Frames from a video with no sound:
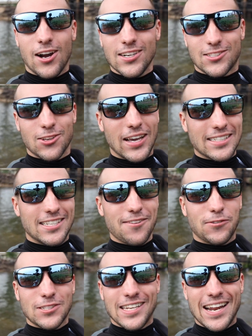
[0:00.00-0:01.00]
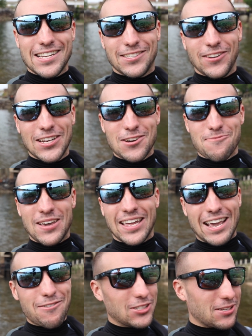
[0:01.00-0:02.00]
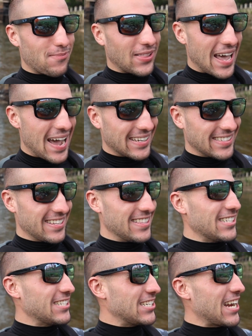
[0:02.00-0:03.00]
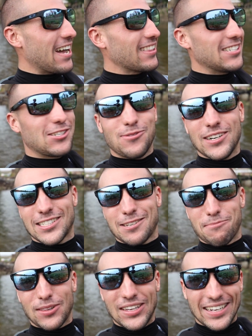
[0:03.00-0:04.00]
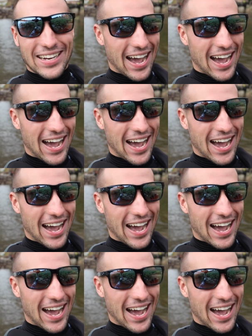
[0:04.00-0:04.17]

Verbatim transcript: All right, so that's it for today's video, man. It was a blast. The challenge was completed.